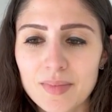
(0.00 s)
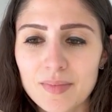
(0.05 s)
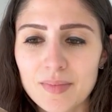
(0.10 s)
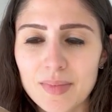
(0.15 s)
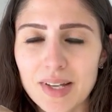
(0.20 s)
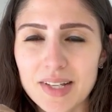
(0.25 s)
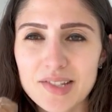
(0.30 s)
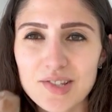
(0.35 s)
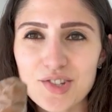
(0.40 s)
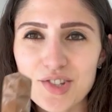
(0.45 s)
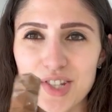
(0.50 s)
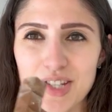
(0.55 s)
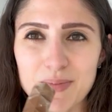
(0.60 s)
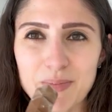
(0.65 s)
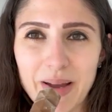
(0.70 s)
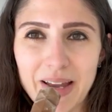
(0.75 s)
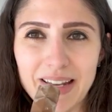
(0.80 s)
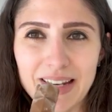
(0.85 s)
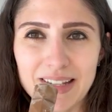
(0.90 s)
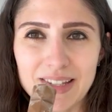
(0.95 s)
I guess I'll just
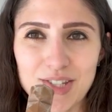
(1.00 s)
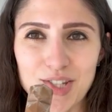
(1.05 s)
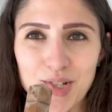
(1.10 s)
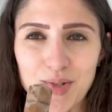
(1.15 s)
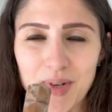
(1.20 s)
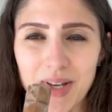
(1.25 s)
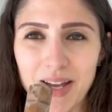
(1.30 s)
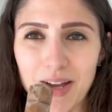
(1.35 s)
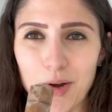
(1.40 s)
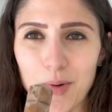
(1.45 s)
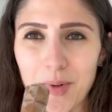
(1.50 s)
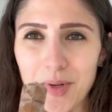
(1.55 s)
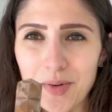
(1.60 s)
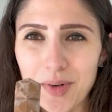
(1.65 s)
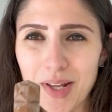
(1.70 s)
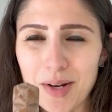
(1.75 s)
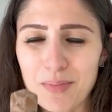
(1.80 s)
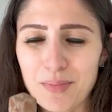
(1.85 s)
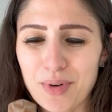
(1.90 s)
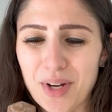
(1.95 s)
bite into it. I hope I don't
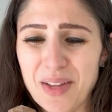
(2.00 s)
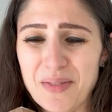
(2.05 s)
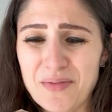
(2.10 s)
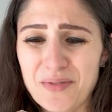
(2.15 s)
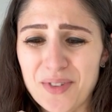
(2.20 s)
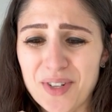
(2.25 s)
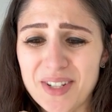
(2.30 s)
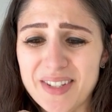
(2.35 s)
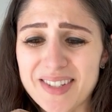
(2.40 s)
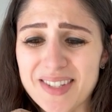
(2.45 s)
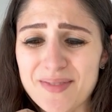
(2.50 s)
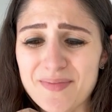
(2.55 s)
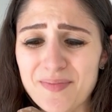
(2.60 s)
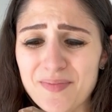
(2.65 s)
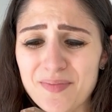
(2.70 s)
get a brain freeze.